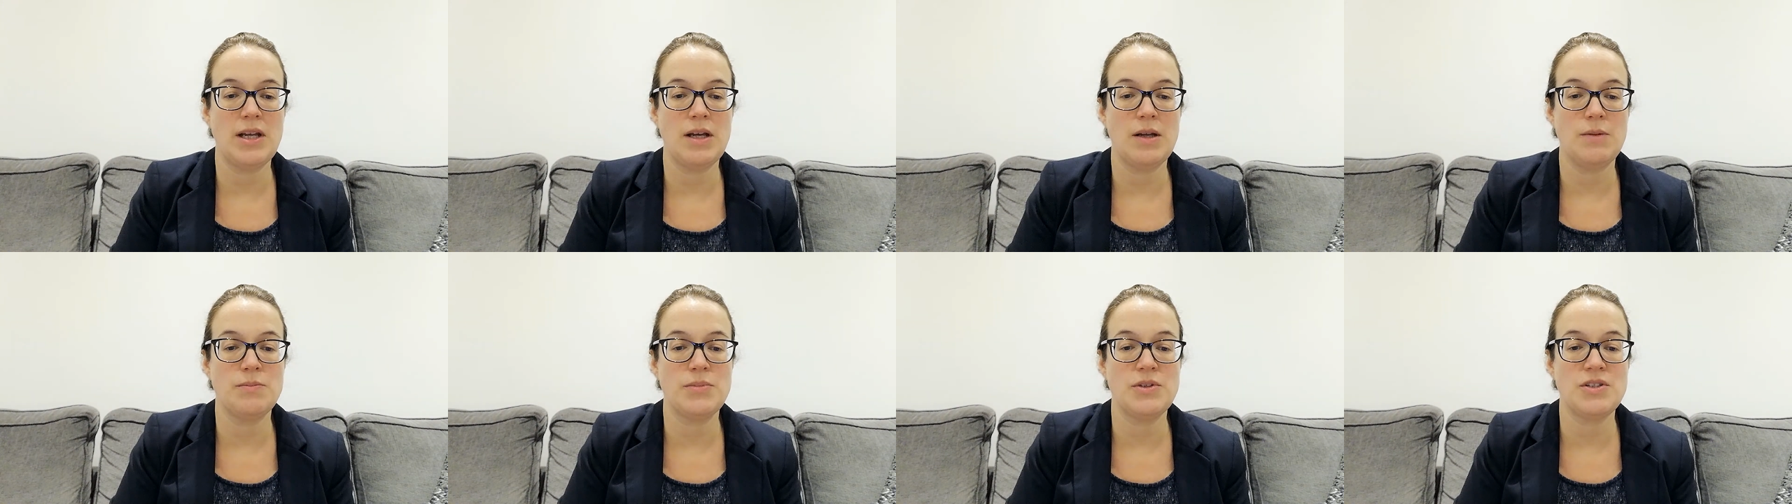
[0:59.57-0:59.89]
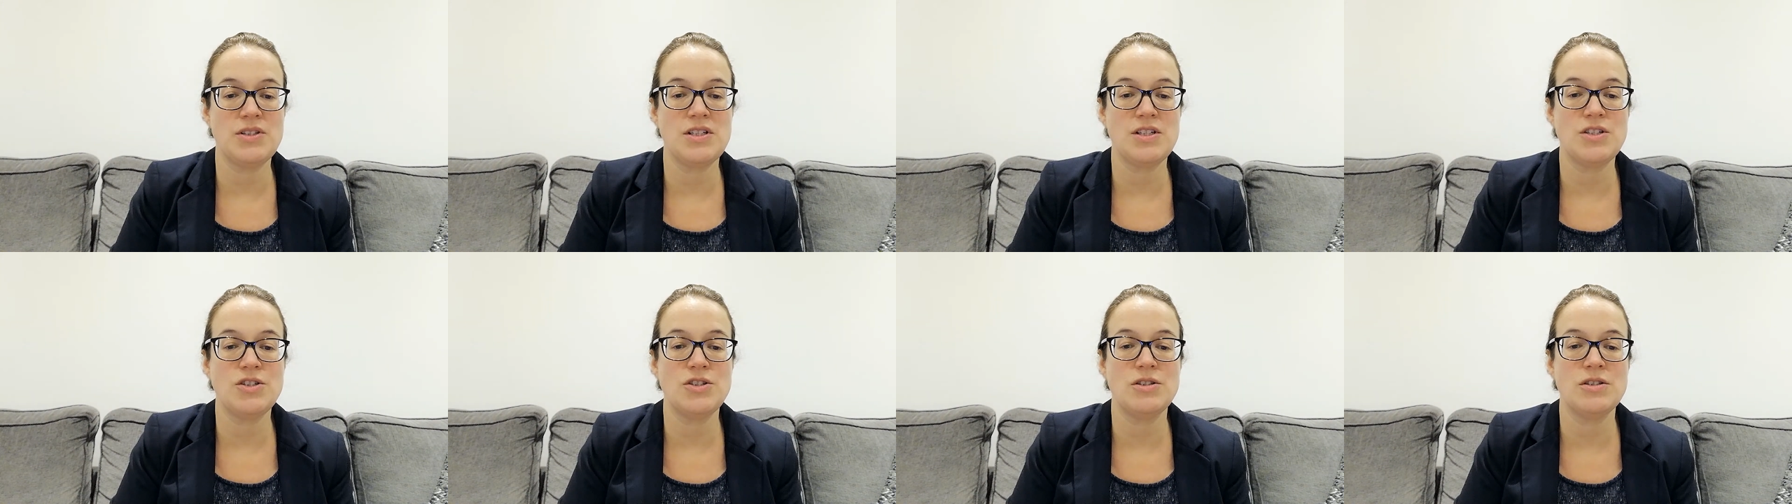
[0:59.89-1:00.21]
in
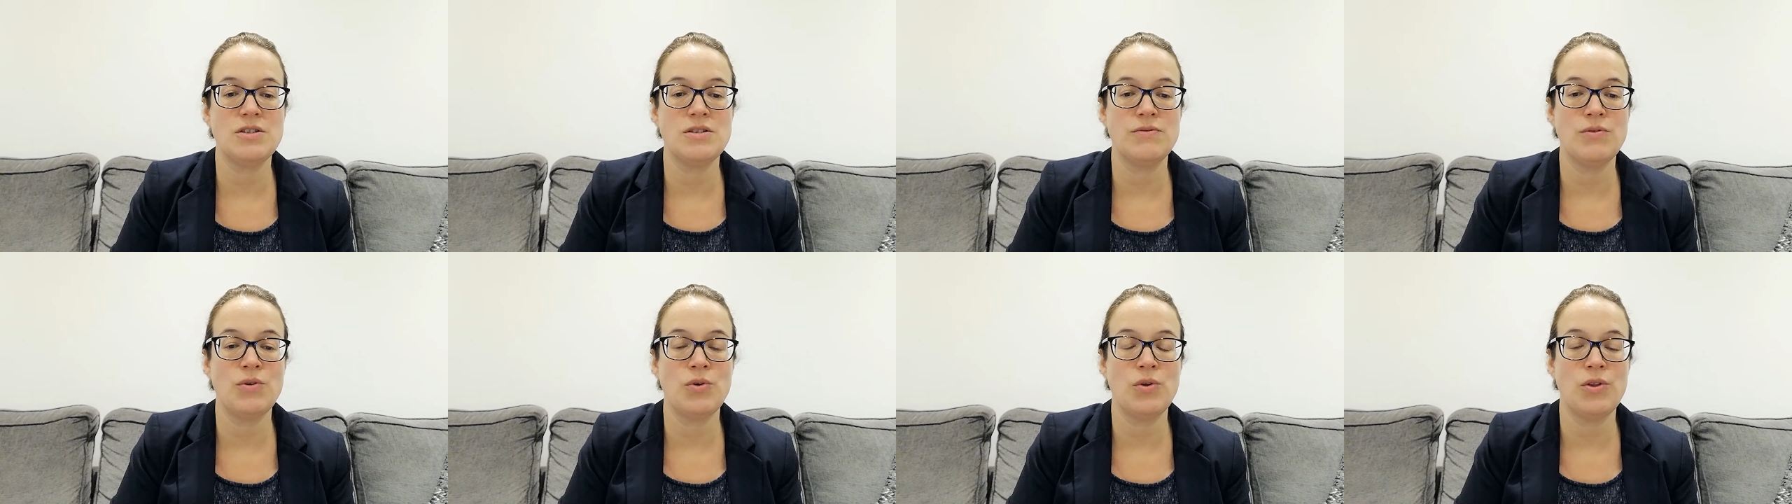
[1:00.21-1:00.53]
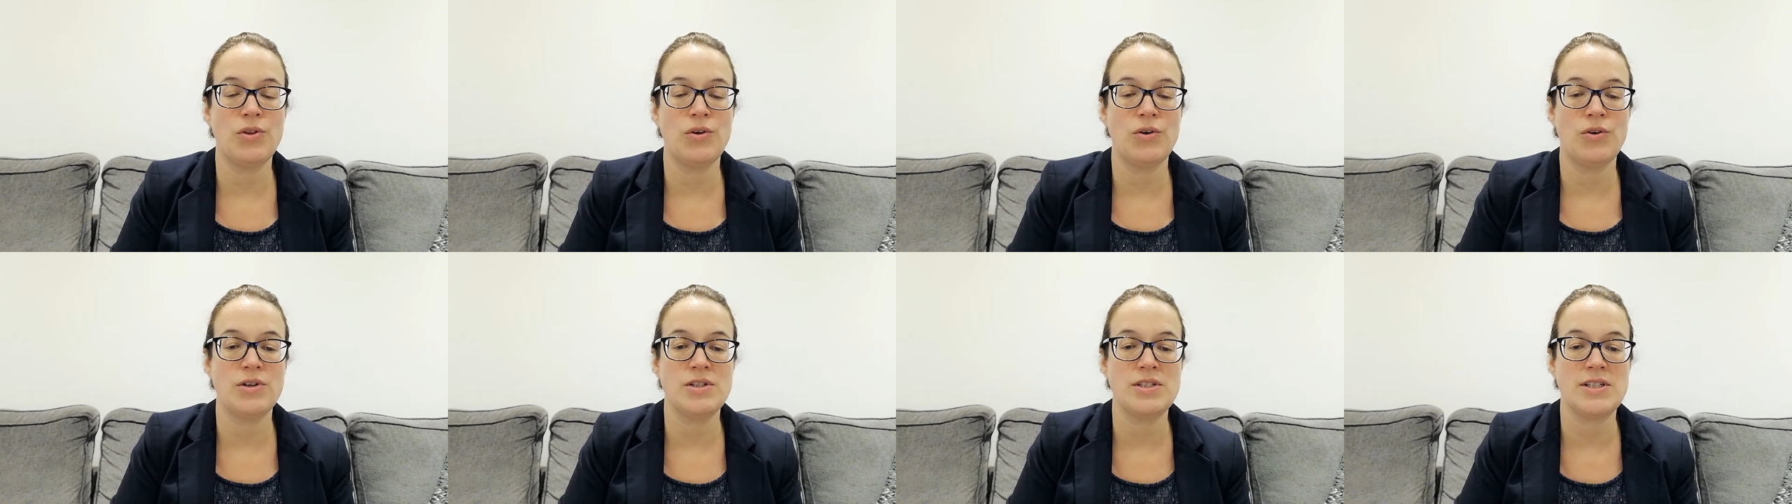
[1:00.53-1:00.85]
positions of
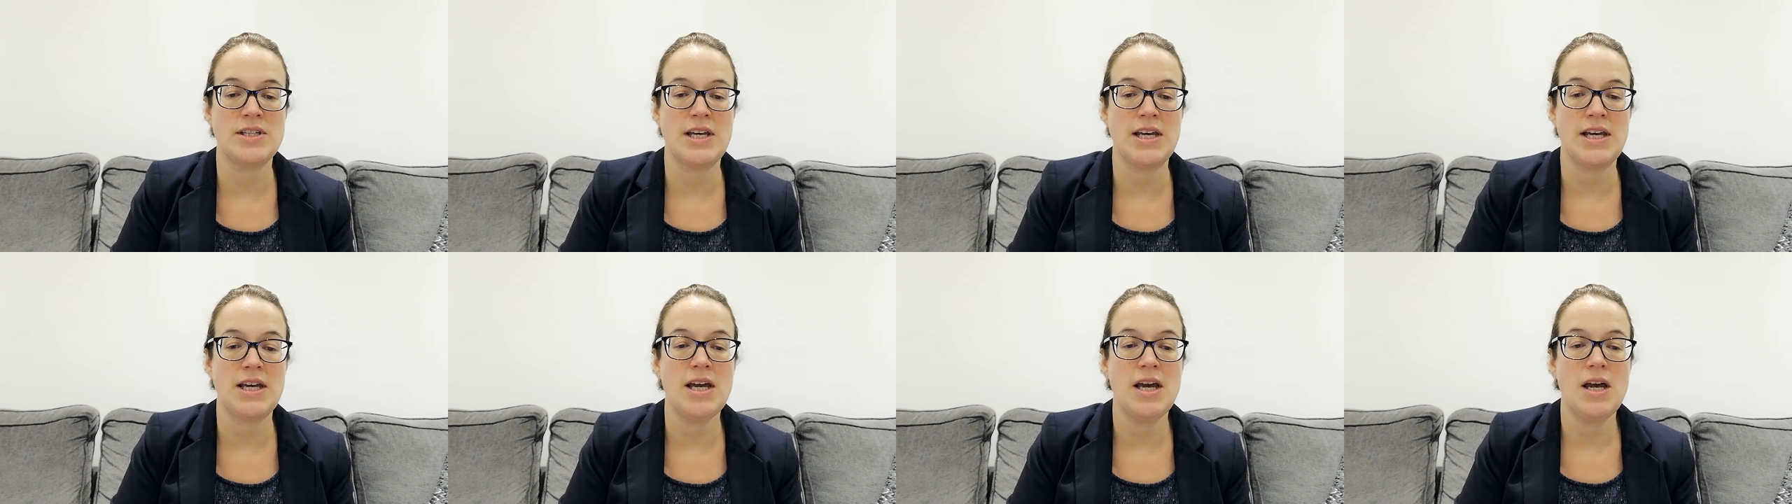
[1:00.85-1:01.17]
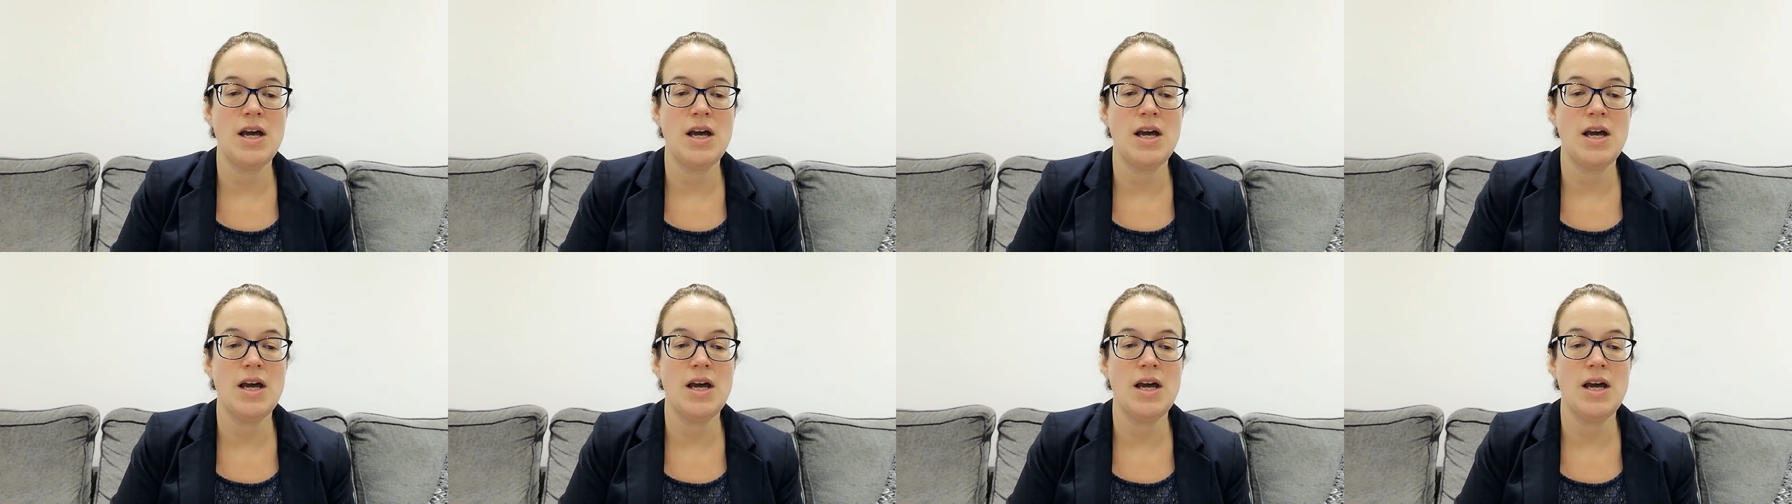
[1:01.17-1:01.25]
authority